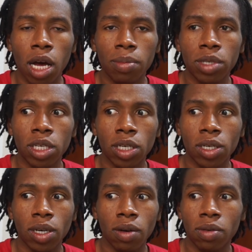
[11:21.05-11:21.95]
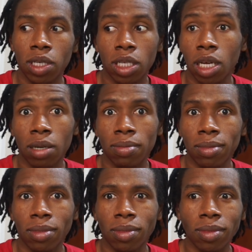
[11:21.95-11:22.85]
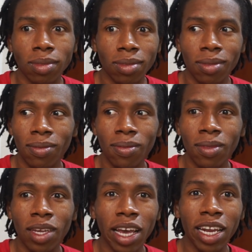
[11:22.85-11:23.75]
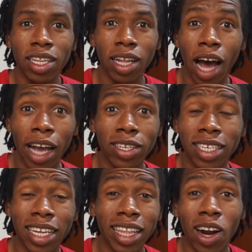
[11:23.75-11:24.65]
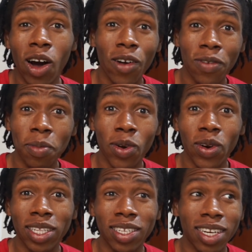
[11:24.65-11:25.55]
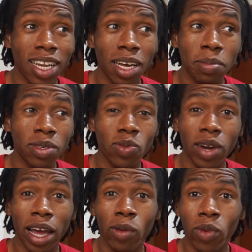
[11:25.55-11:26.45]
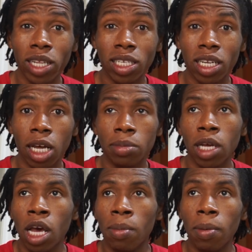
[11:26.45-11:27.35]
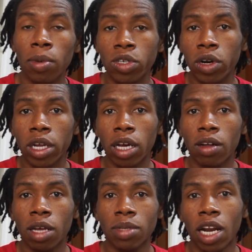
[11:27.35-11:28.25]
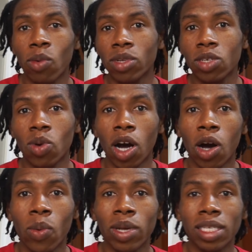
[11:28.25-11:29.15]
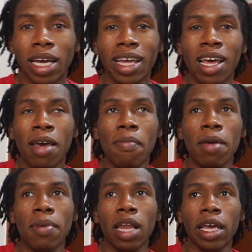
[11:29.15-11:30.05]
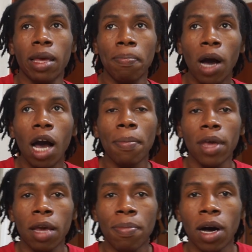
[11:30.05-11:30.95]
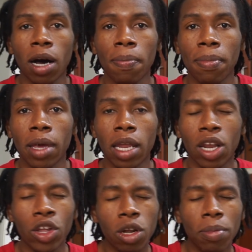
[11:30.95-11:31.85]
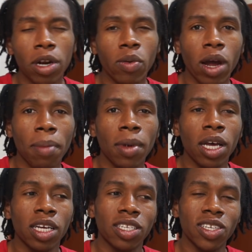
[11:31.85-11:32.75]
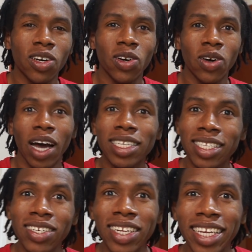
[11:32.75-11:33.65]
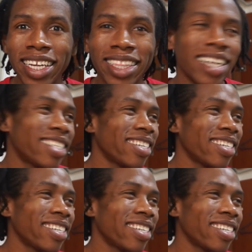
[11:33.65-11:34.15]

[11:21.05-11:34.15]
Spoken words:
So I was just like, And I used to get that all from going to clubs when I went to clubs. But majority of clubs that I went to were always like maybe like pop, hip hop, and a little bit of rap. So I still didn't get that.